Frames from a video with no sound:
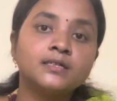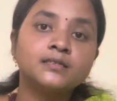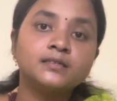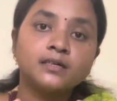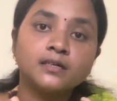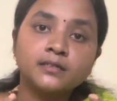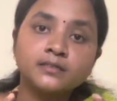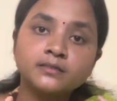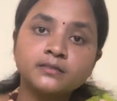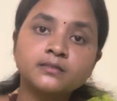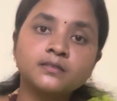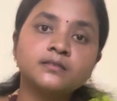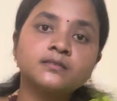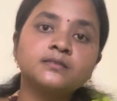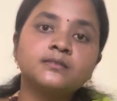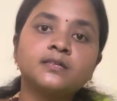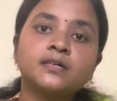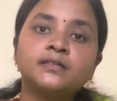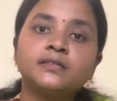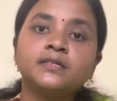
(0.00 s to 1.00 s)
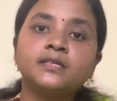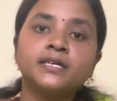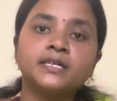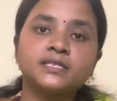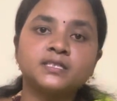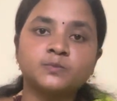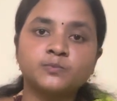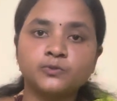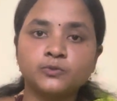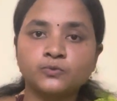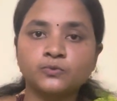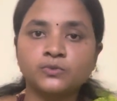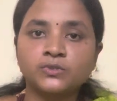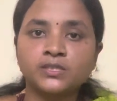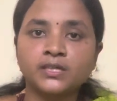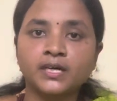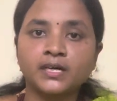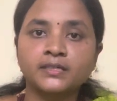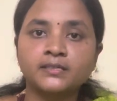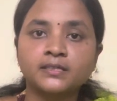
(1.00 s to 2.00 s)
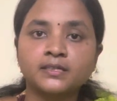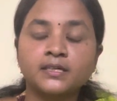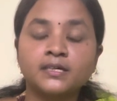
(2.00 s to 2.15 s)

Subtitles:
a research study has proved that